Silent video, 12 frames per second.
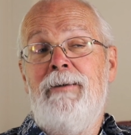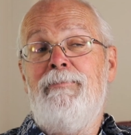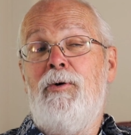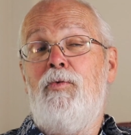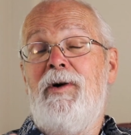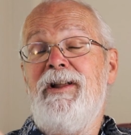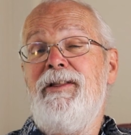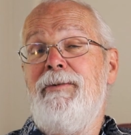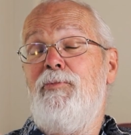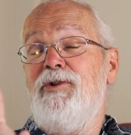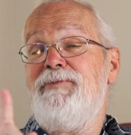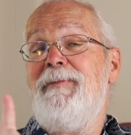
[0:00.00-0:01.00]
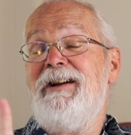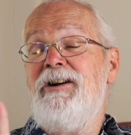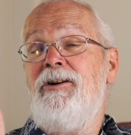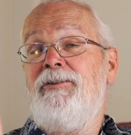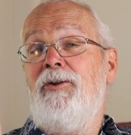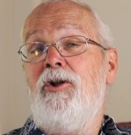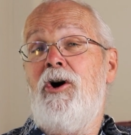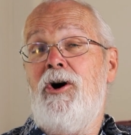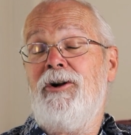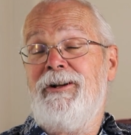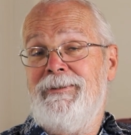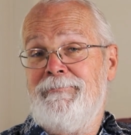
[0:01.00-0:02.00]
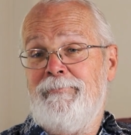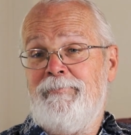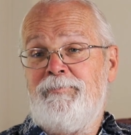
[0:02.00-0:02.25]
But one of them was my Uncle Hawken,